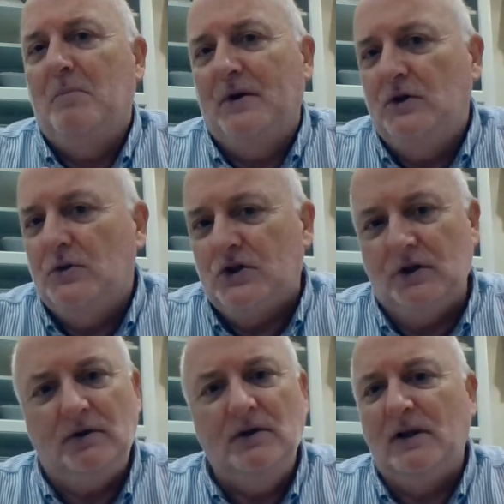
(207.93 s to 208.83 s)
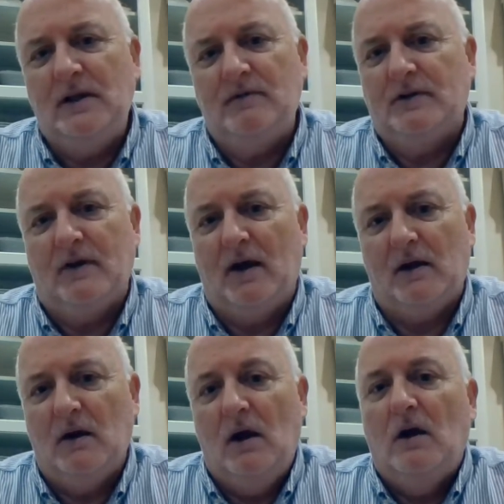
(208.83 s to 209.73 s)
But you shouldn't leave it
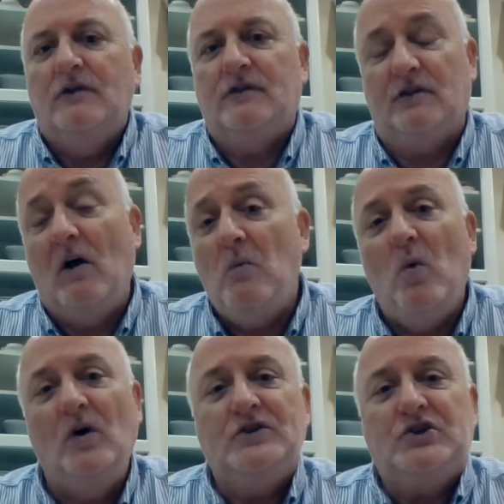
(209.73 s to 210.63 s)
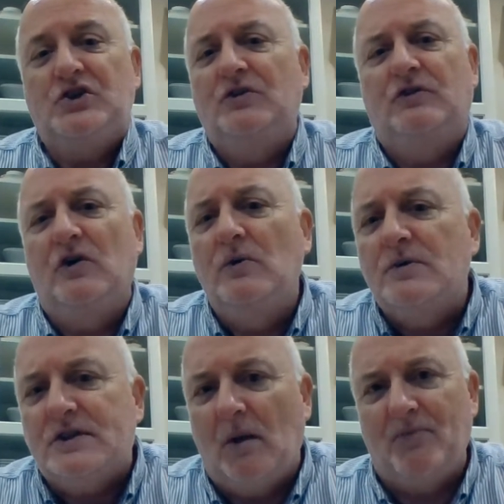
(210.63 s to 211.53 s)
at, someone should do
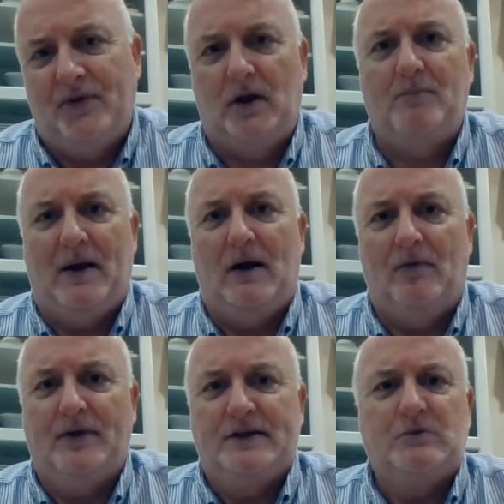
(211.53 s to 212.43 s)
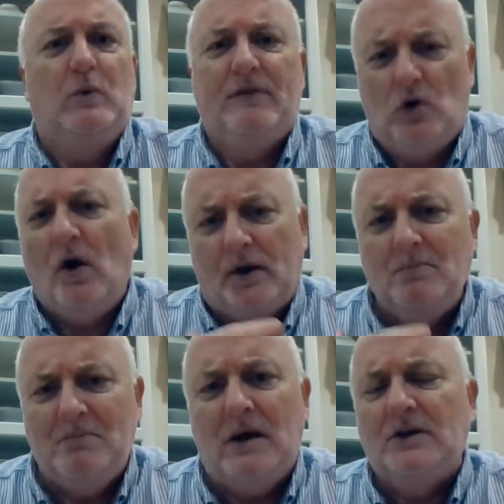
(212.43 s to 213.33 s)
something about this. We've got a
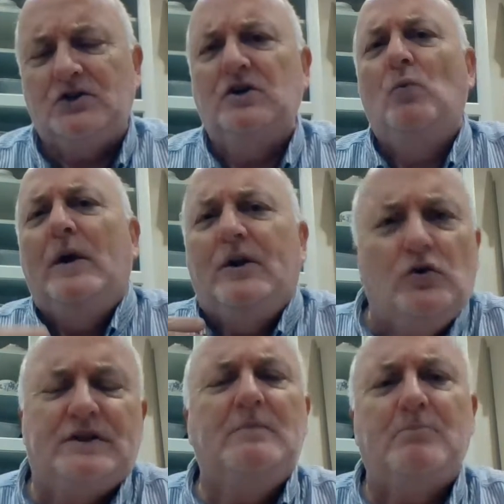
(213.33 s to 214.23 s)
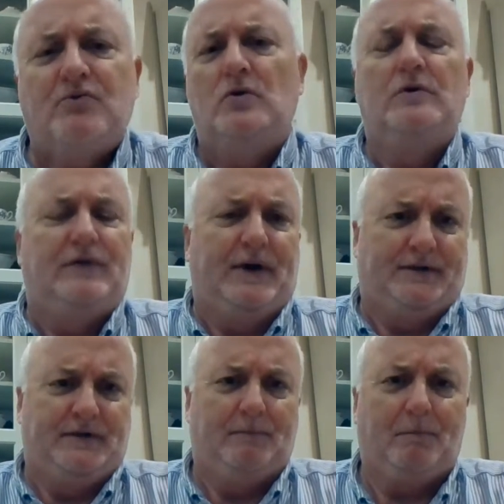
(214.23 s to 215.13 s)
margin, we could improve
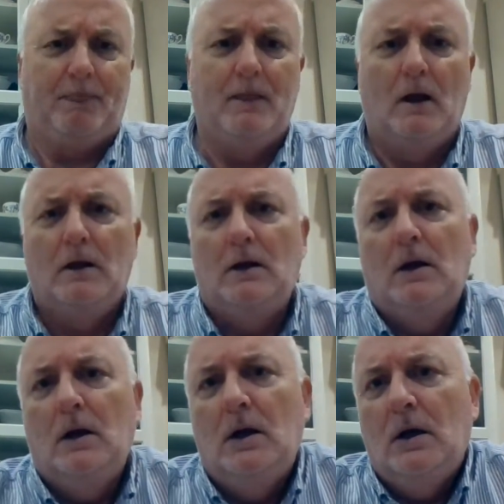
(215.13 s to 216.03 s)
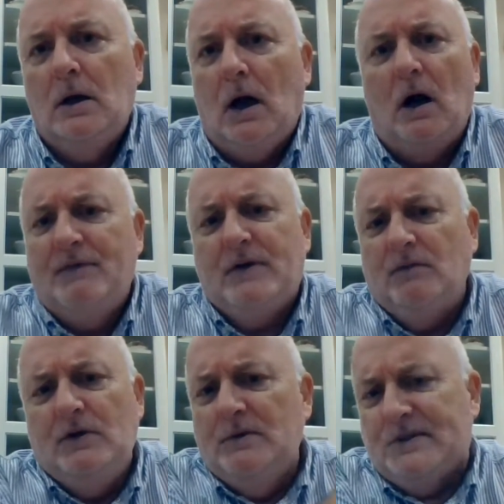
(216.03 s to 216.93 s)
it. I've
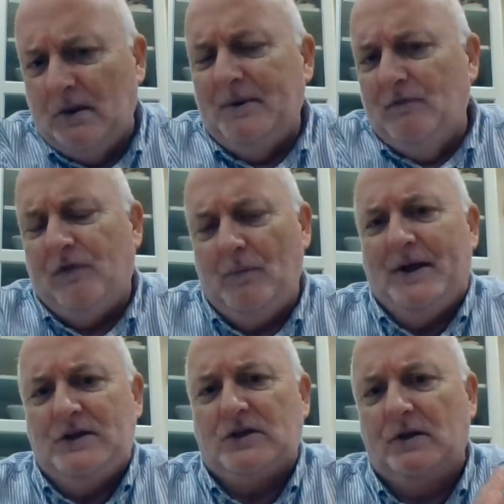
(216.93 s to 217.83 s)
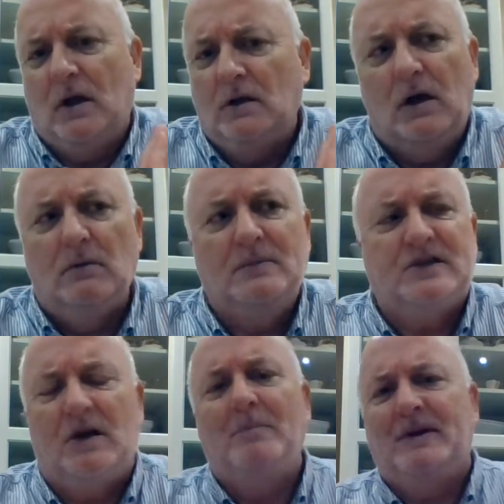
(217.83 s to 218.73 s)
given you some information.
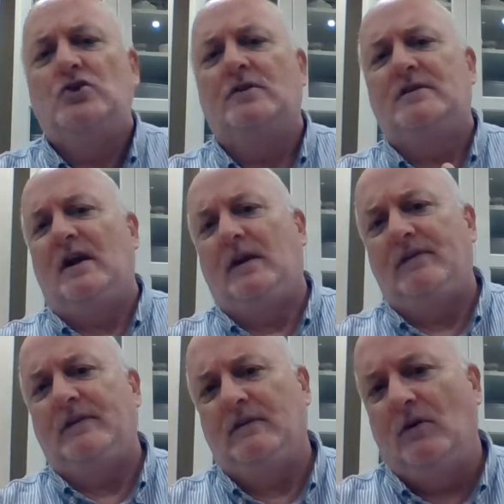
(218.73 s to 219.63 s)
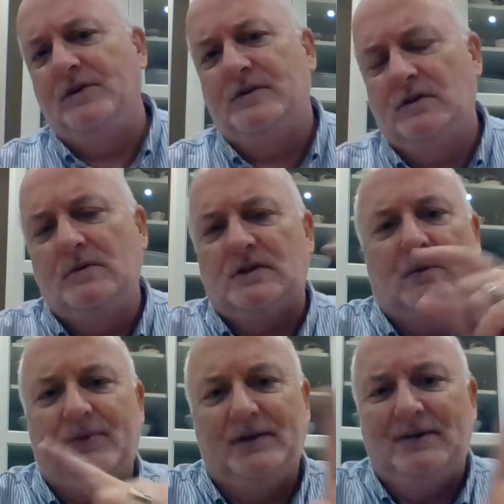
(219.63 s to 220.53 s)
Somebody should take this on and do
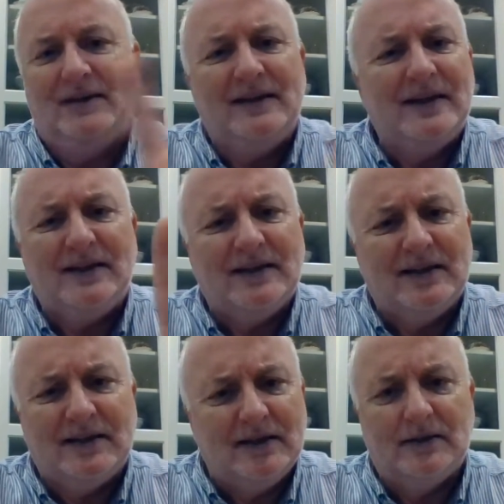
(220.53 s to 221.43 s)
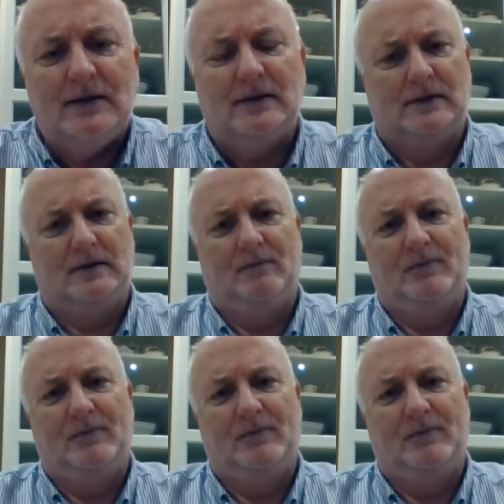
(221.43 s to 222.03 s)
something. No, no, no, no, no, no.